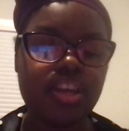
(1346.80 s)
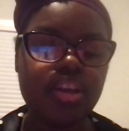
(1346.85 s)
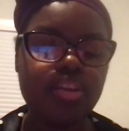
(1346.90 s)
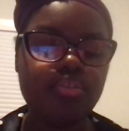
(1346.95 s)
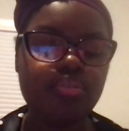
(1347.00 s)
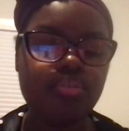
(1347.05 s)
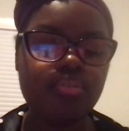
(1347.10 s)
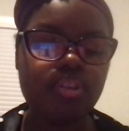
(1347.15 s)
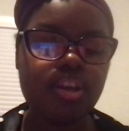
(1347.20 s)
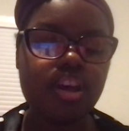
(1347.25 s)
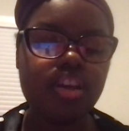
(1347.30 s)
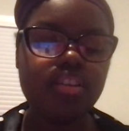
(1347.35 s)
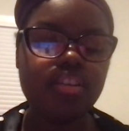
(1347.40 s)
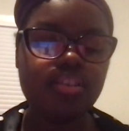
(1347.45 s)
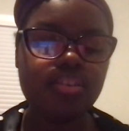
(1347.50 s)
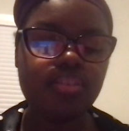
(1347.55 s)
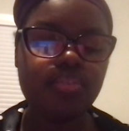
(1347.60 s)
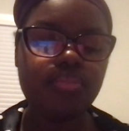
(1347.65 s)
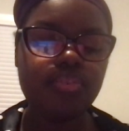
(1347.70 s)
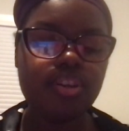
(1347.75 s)
do not
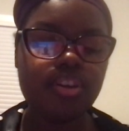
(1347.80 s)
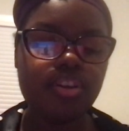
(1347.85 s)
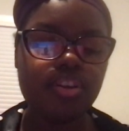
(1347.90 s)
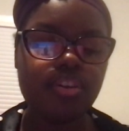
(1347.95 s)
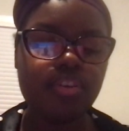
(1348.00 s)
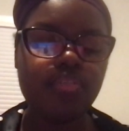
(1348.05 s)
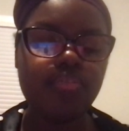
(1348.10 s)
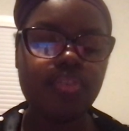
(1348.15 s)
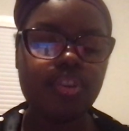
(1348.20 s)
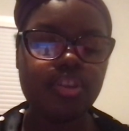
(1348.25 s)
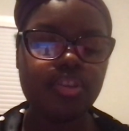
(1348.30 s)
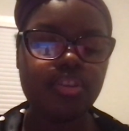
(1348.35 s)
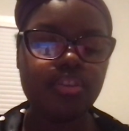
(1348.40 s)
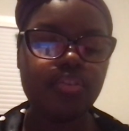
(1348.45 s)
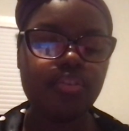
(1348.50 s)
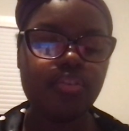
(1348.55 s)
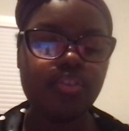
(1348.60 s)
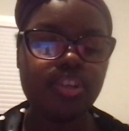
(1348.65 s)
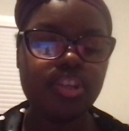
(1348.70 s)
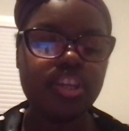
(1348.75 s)
interfere
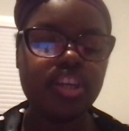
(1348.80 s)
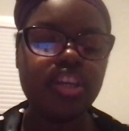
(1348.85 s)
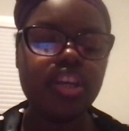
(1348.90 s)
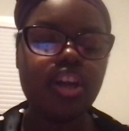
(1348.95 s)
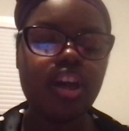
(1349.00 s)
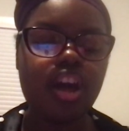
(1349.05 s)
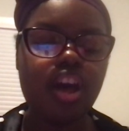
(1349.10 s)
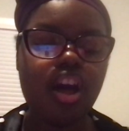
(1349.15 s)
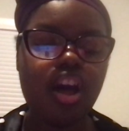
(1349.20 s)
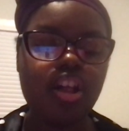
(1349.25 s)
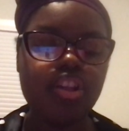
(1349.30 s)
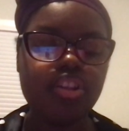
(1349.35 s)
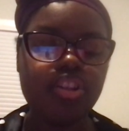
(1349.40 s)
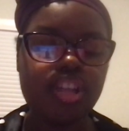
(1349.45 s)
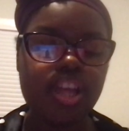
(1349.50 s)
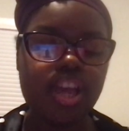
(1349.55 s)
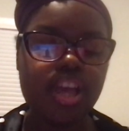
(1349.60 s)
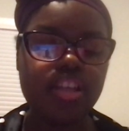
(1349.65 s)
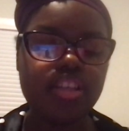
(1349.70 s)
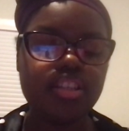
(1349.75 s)
physically
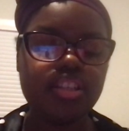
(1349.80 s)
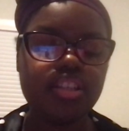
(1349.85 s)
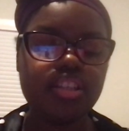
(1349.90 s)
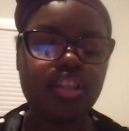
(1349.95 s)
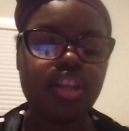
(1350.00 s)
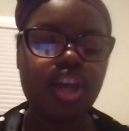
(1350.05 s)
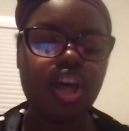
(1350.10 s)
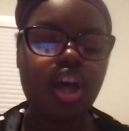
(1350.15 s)
unless